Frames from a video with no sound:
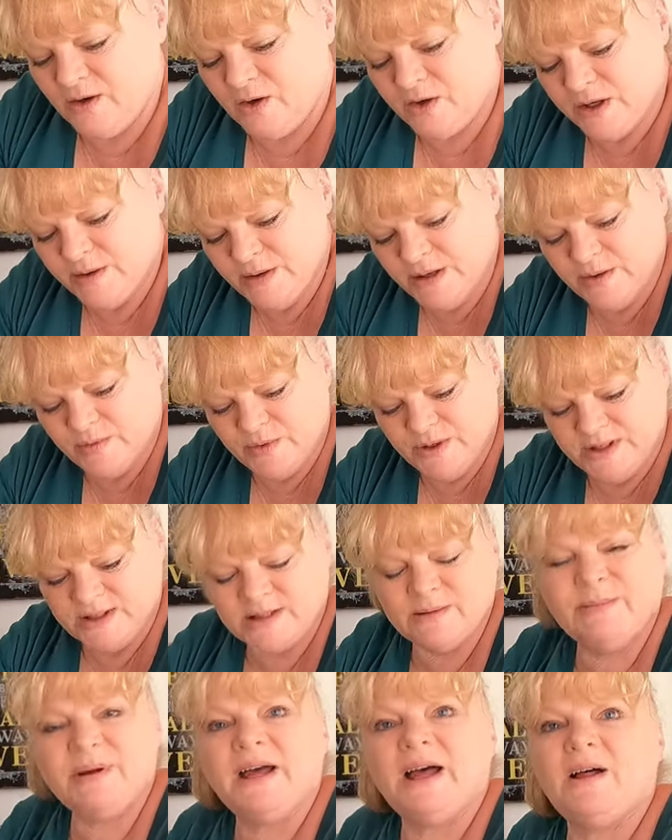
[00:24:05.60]
Or it rings
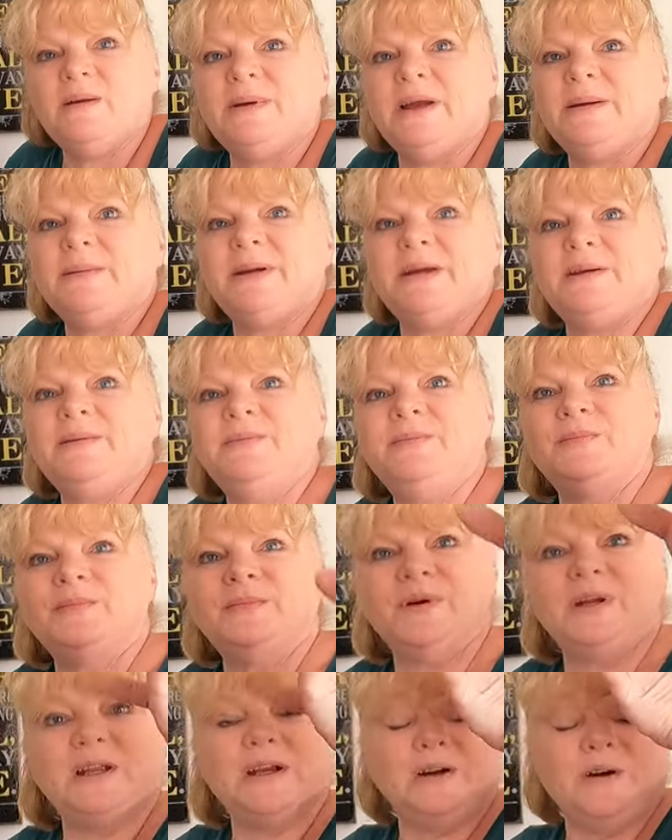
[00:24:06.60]
a bell, maybe.
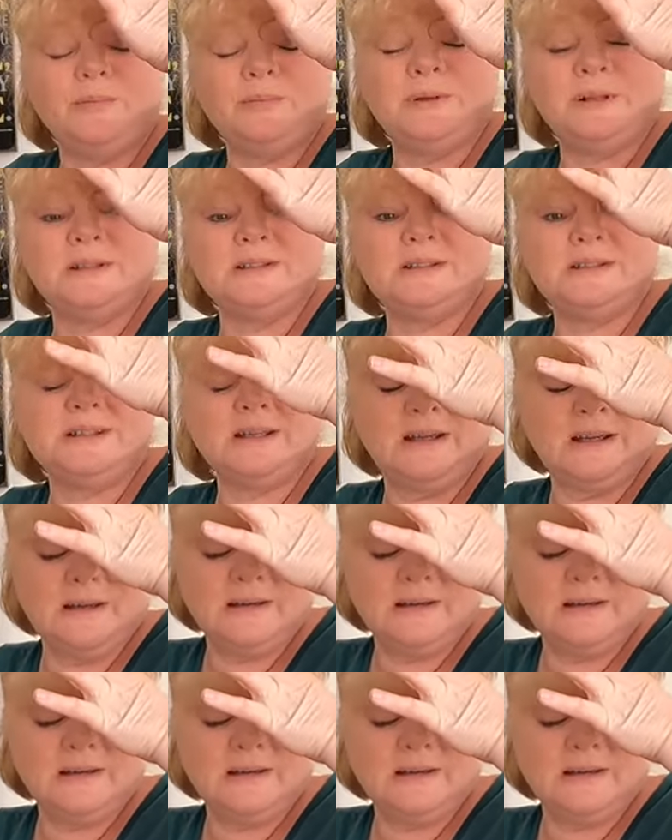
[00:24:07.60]
Yeah. And it opens.